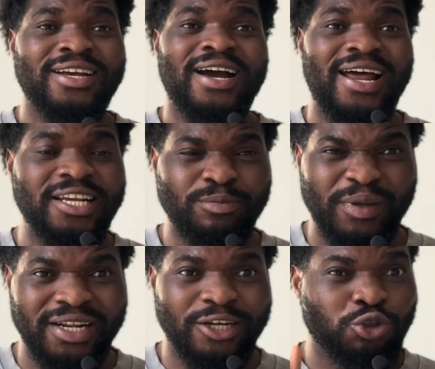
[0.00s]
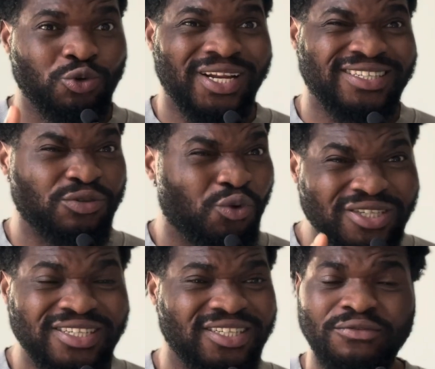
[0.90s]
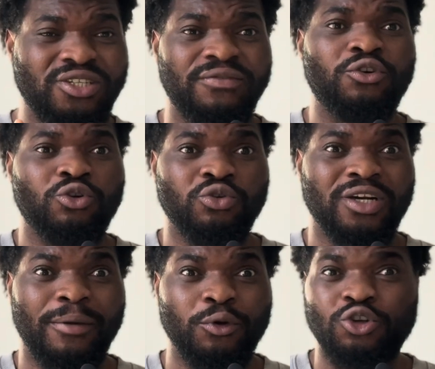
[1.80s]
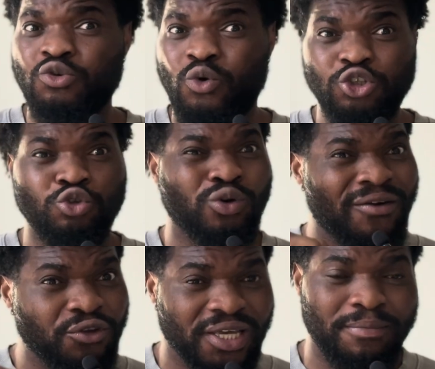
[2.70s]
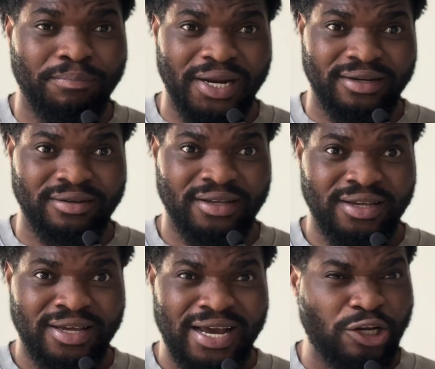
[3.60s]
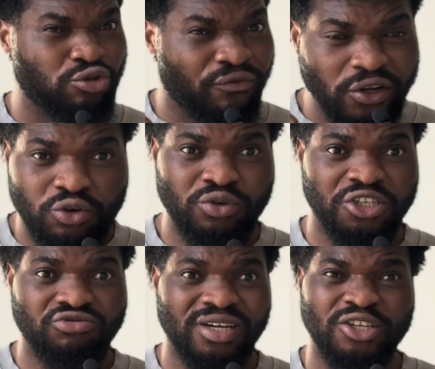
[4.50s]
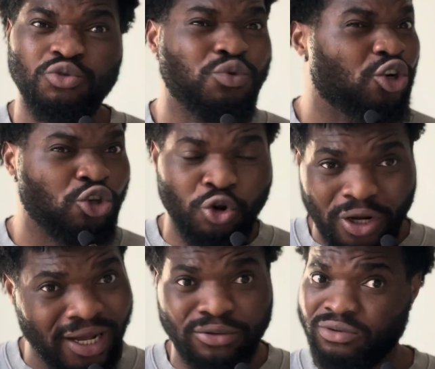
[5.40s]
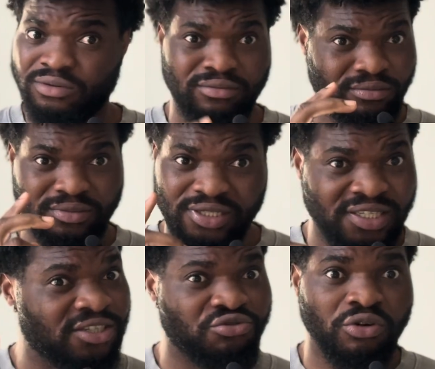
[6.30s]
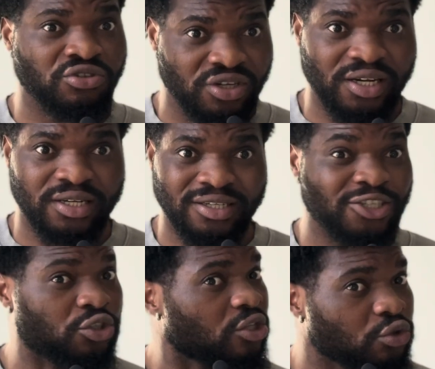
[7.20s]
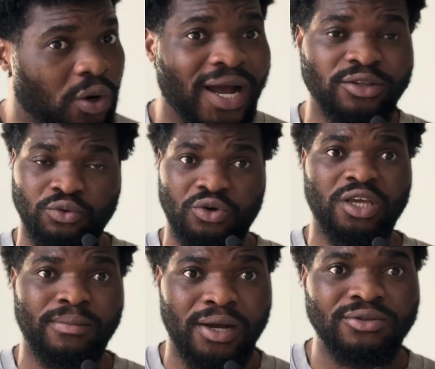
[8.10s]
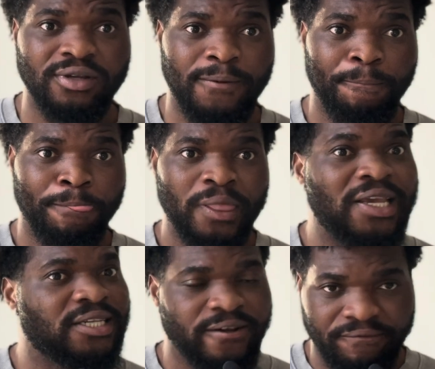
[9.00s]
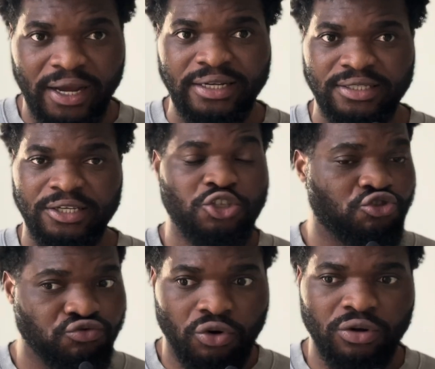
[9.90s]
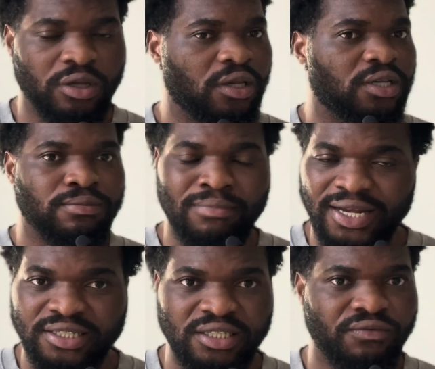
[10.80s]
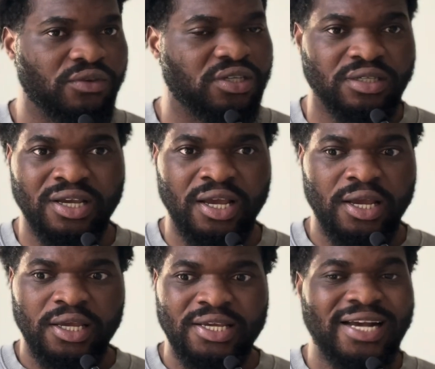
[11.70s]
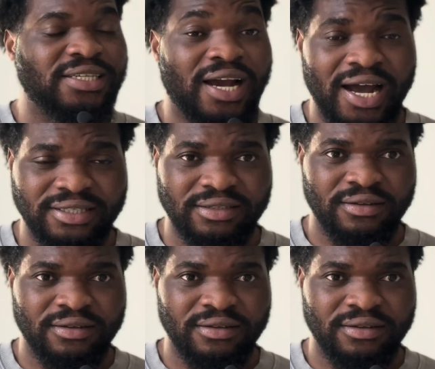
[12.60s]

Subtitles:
Alex Pereira showed that it wasn't even difficult to knock out because once you have your game plan and you're very good at striking, you will knock out this Strickland. It's not so hard to knock him out. He's a fighter. He's strong. He's massive. He has a heart.